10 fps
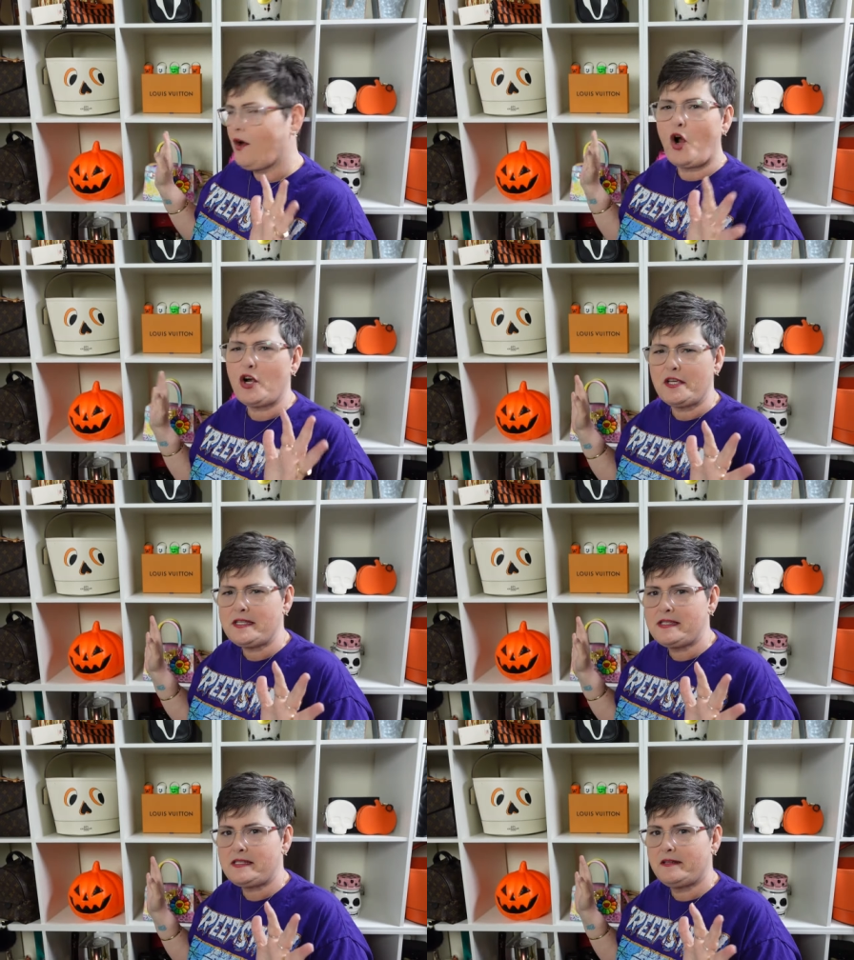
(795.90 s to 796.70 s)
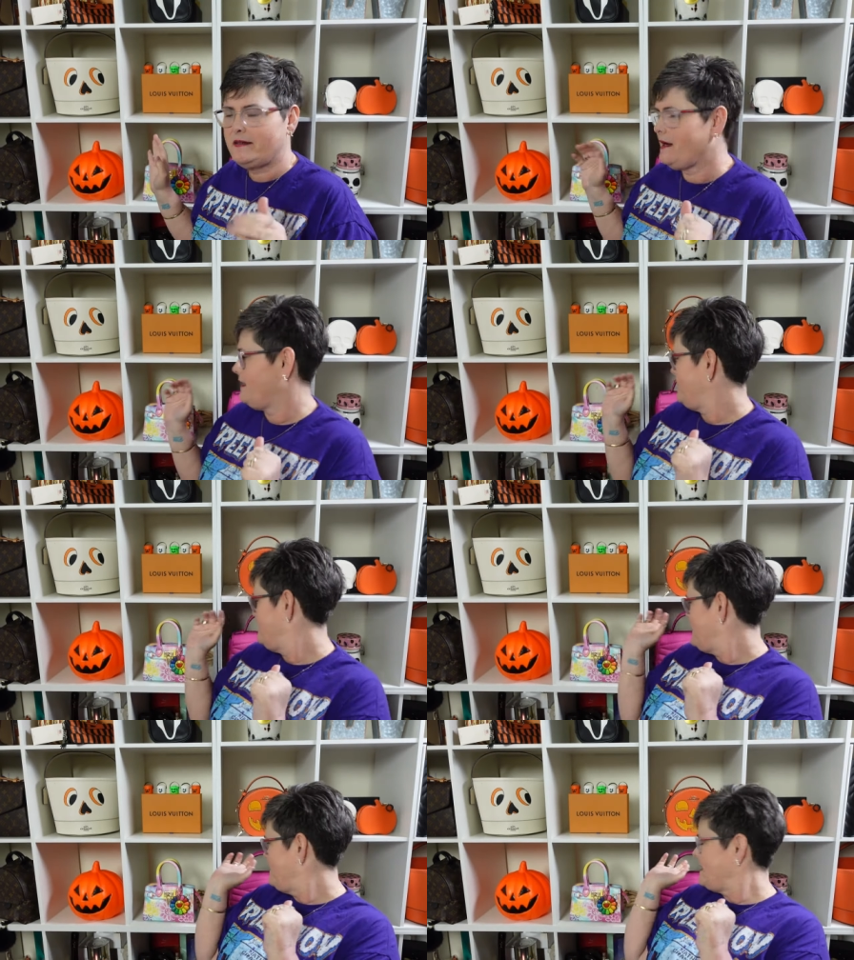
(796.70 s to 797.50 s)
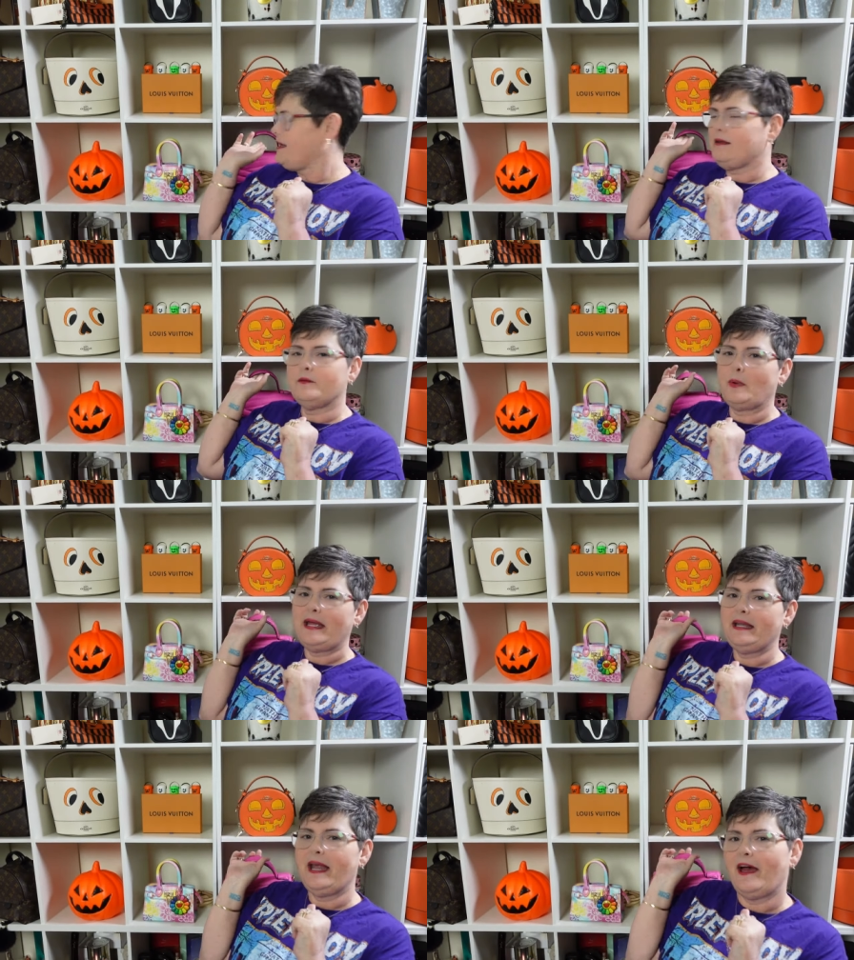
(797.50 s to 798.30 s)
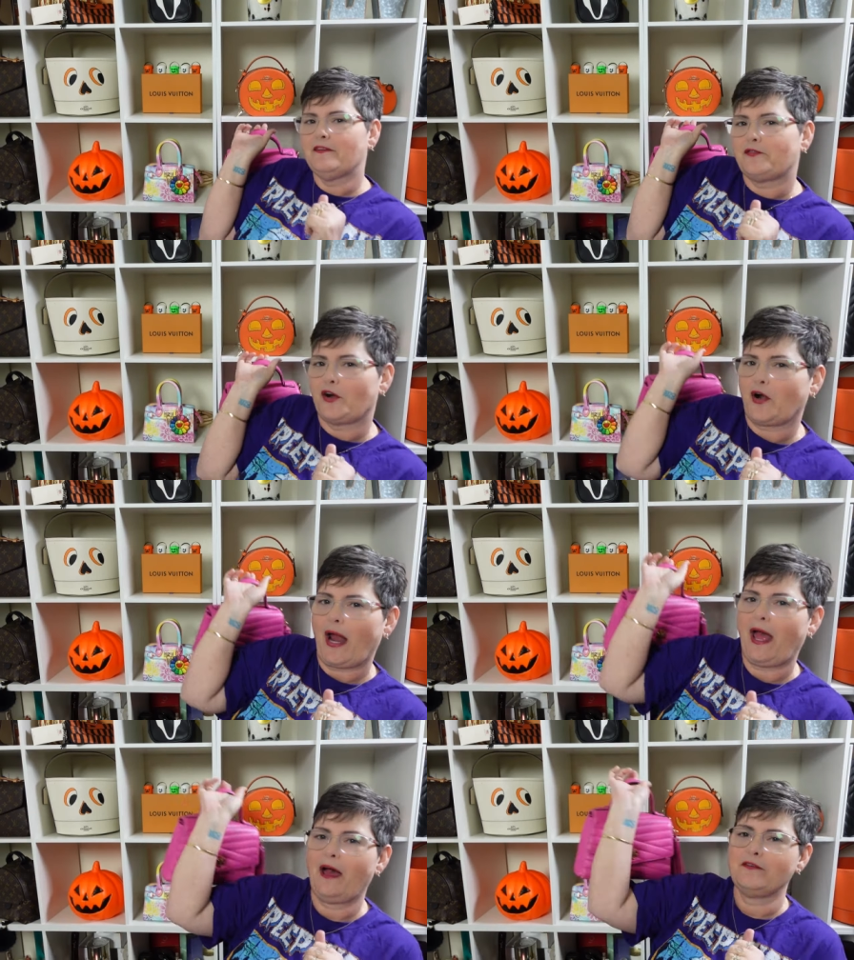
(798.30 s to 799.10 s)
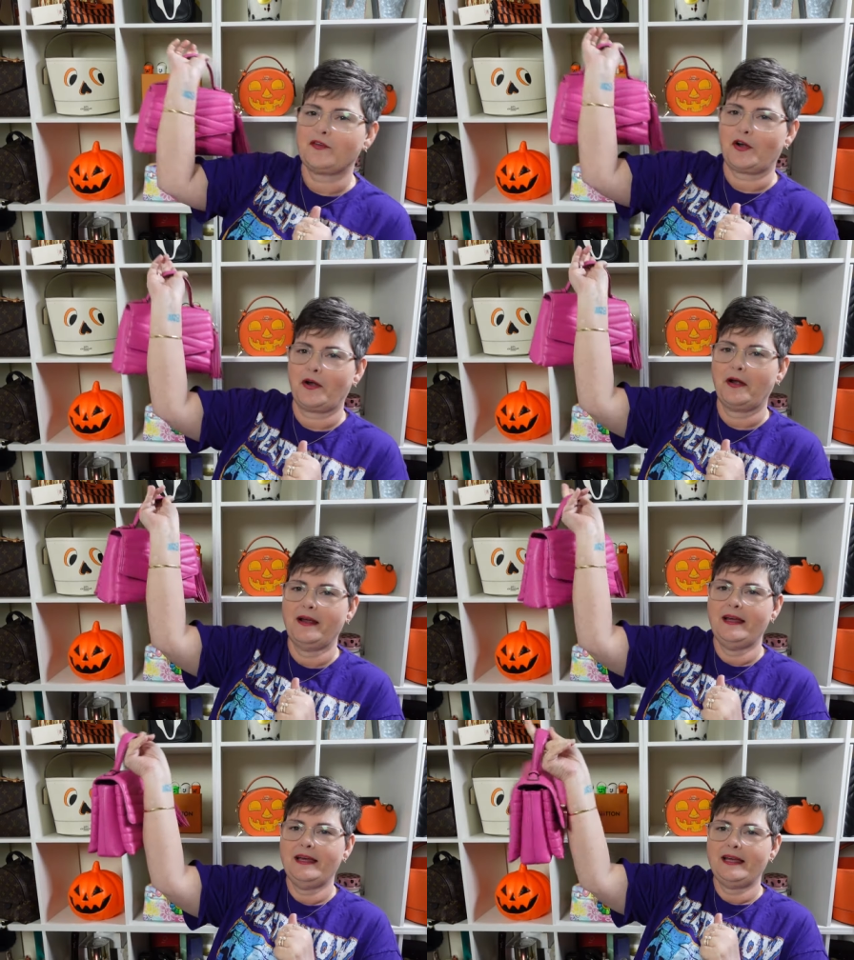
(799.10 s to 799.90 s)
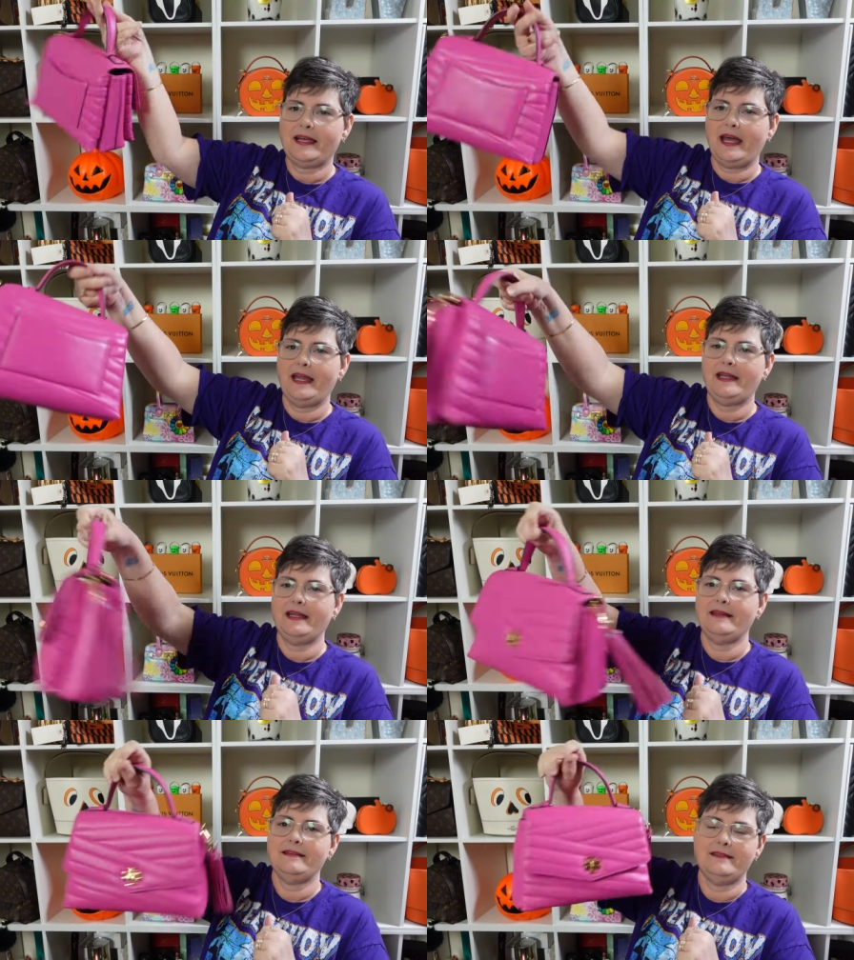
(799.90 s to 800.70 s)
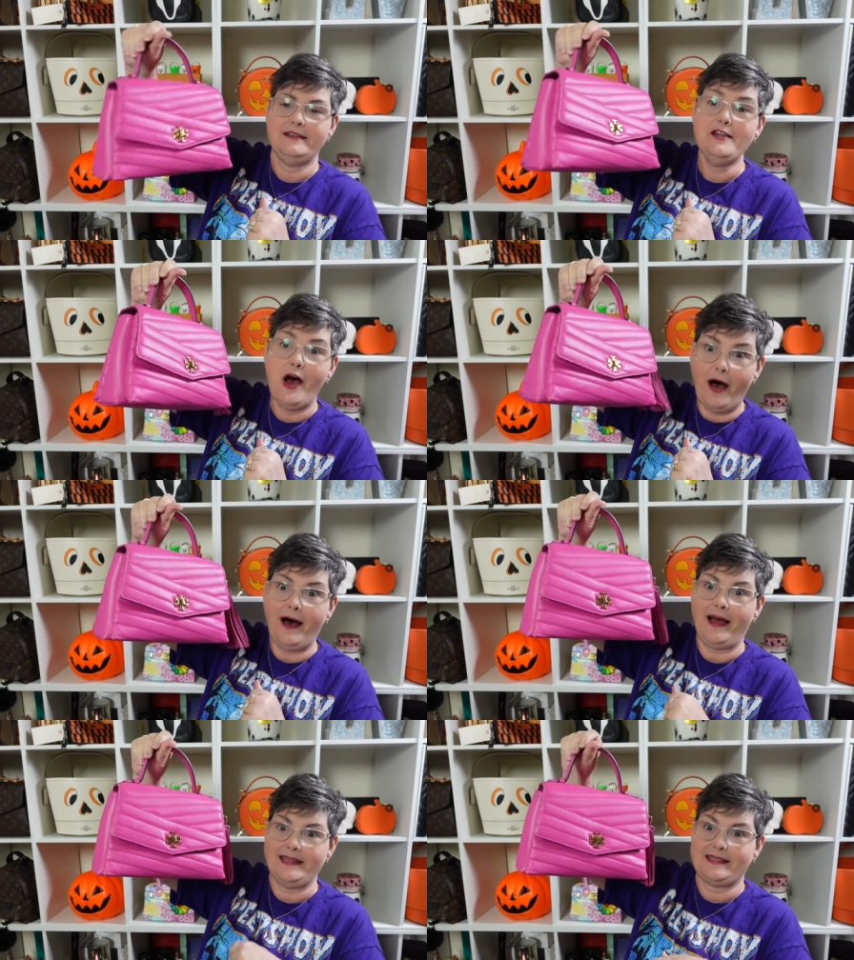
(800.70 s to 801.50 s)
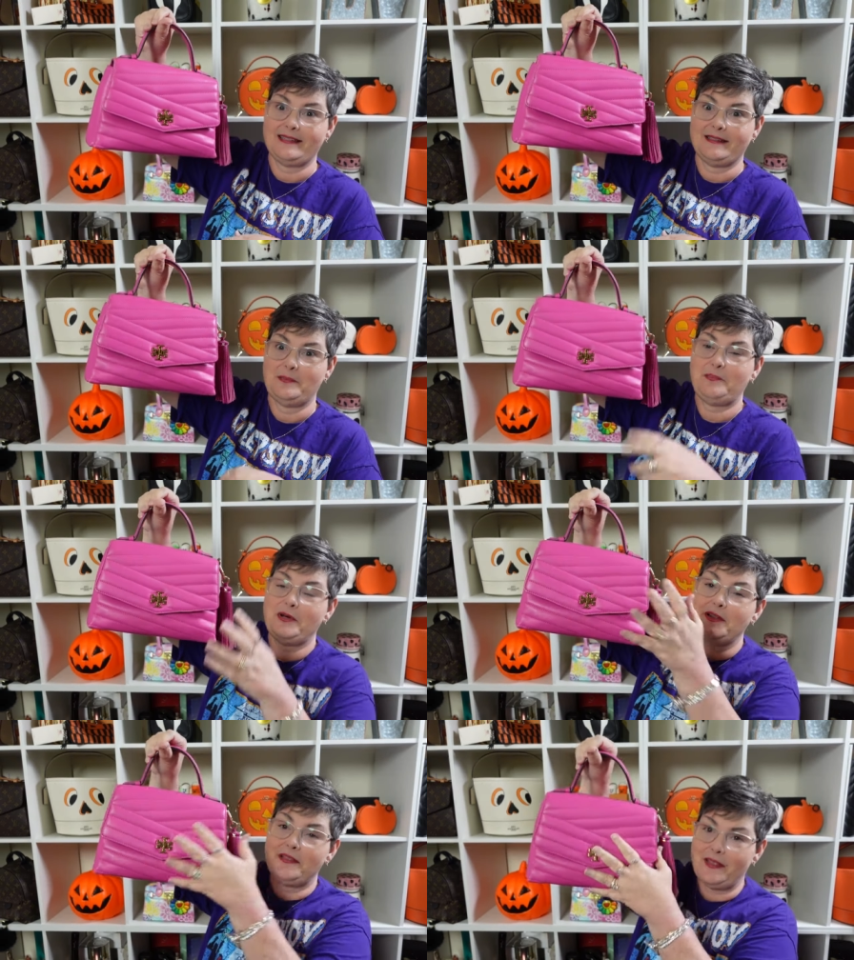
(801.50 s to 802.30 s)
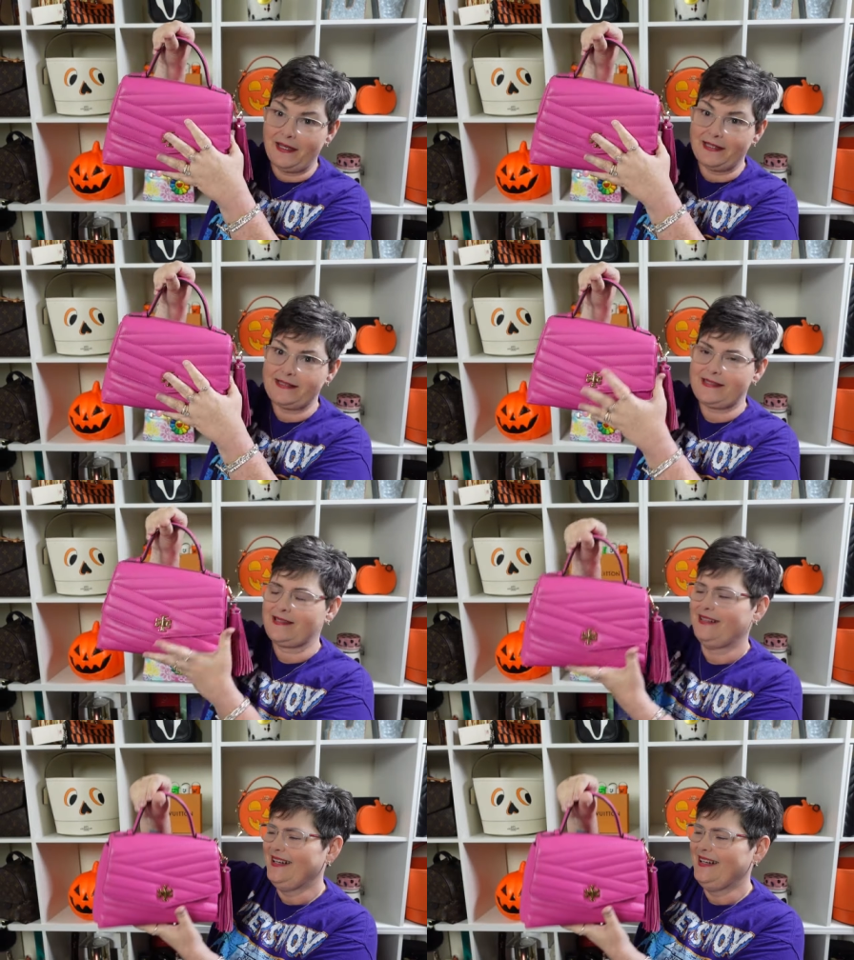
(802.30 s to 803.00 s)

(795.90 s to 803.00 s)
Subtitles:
artist. And then we never, ever can not put this